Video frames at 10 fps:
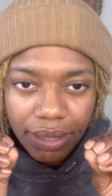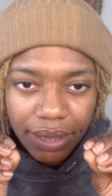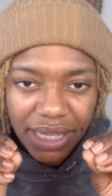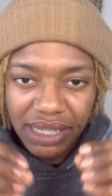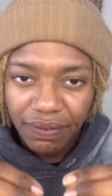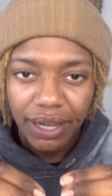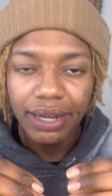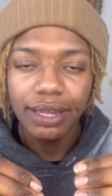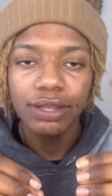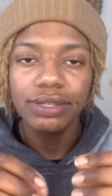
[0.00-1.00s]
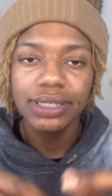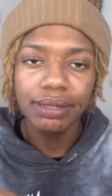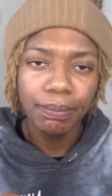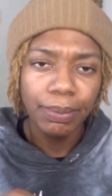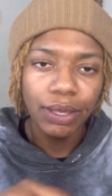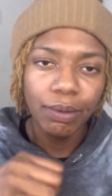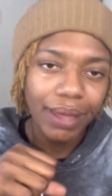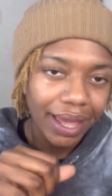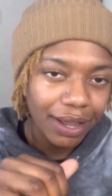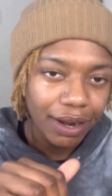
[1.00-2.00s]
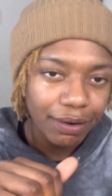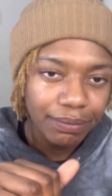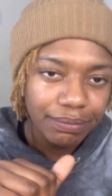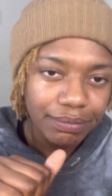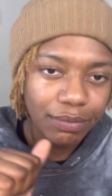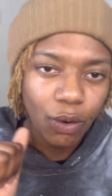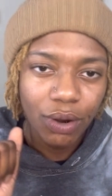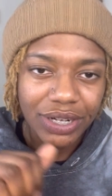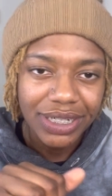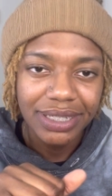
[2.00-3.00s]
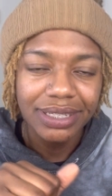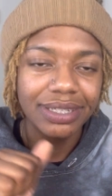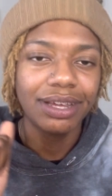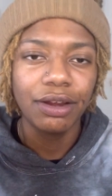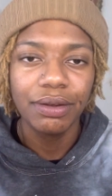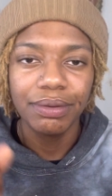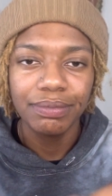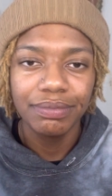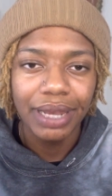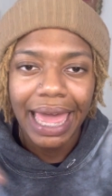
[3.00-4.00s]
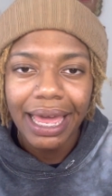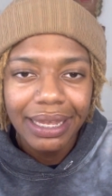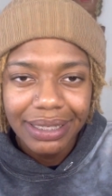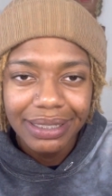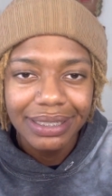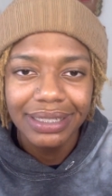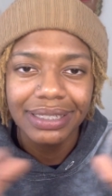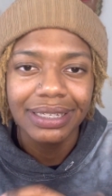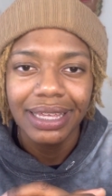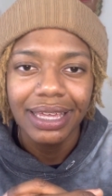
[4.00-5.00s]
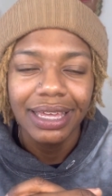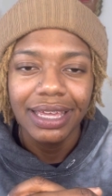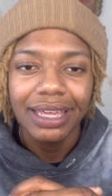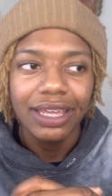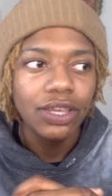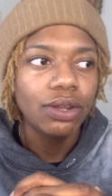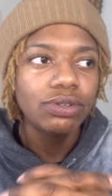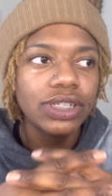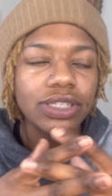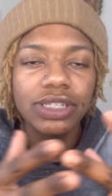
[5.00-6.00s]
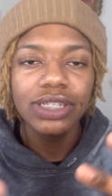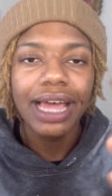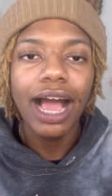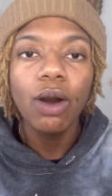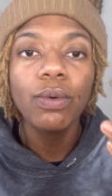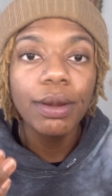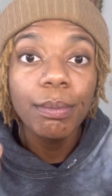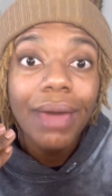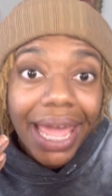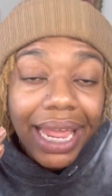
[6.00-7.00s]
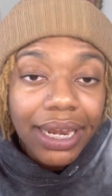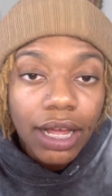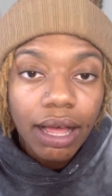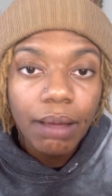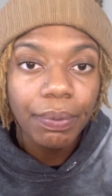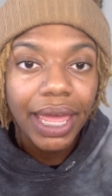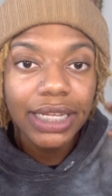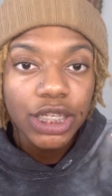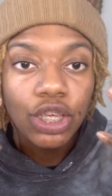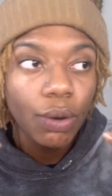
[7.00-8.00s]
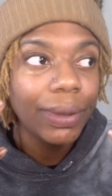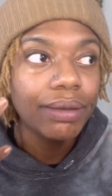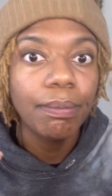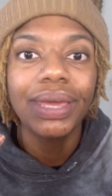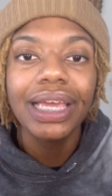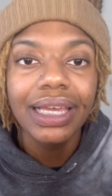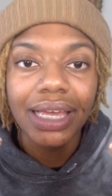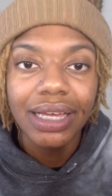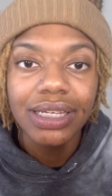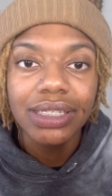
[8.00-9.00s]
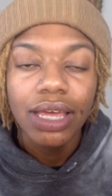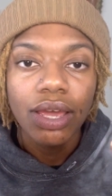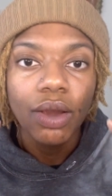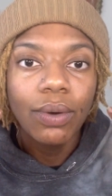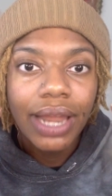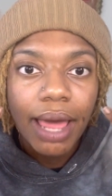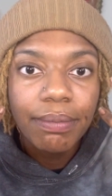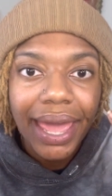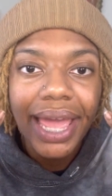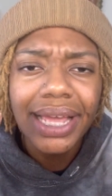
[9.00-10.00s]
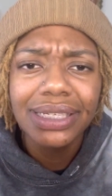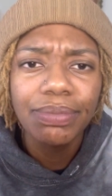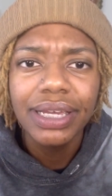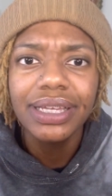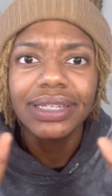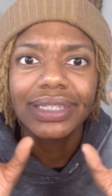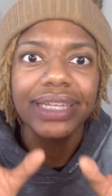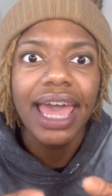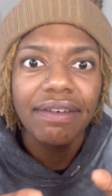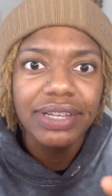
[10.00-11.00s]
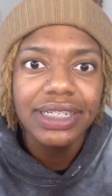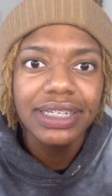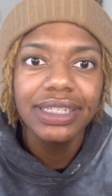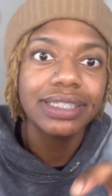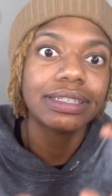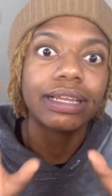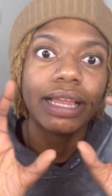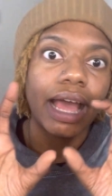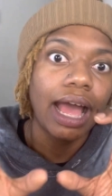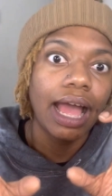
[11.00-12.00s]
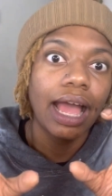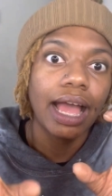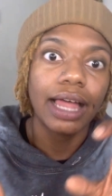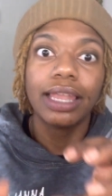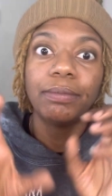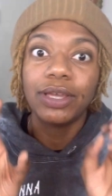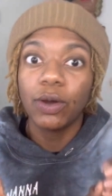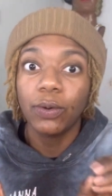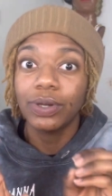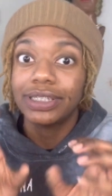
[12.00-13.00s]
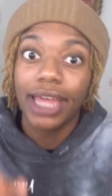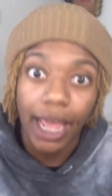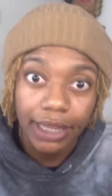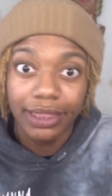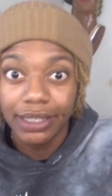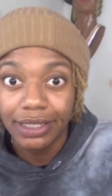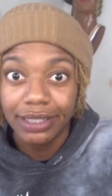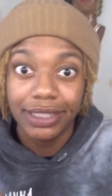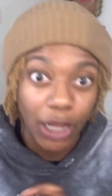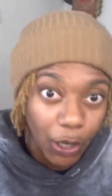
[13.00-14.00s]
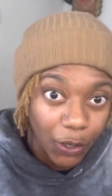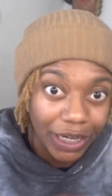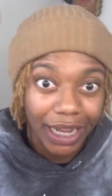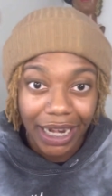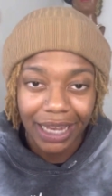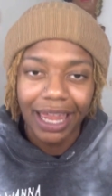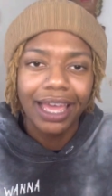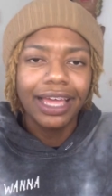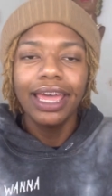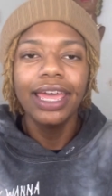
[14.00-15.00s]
these fingernails to peel back our oranges and our bananas and you know, just, just how we're made up as human beings. We're not made to be savages and, ah, let me go attack this deer and eat it. Like,